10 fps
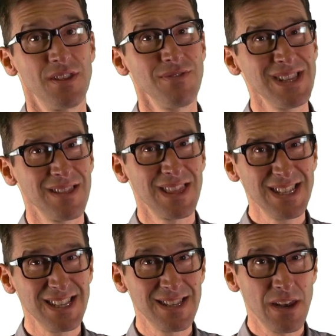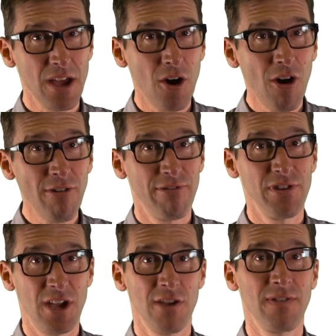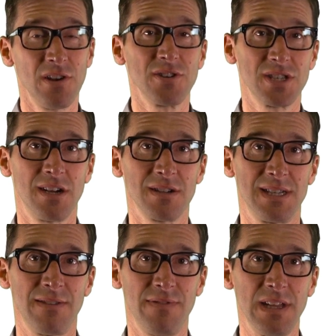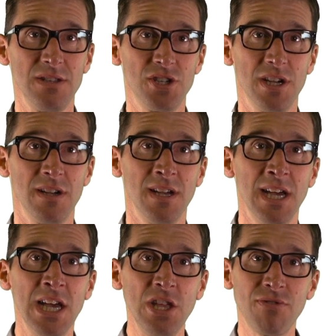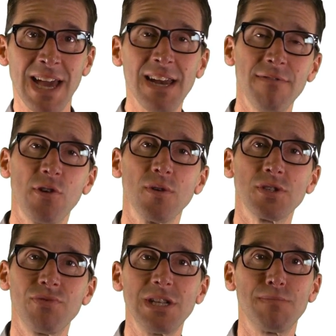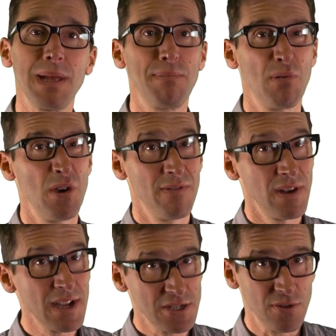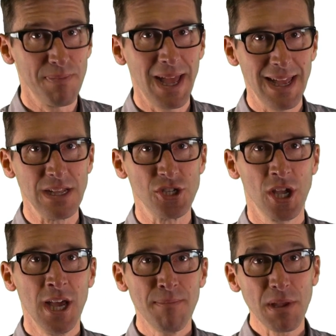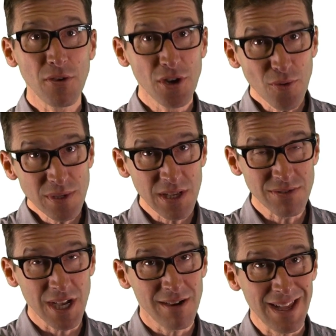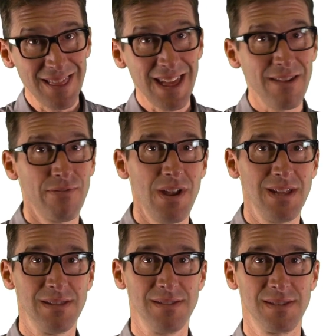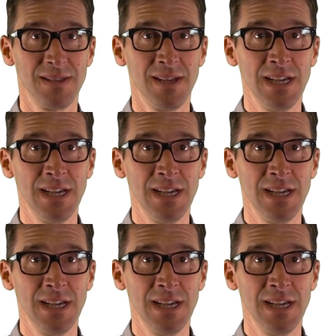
So this is an often overlooked targeting feature. You can of course reach people who have liked your page, but you can also target their friends.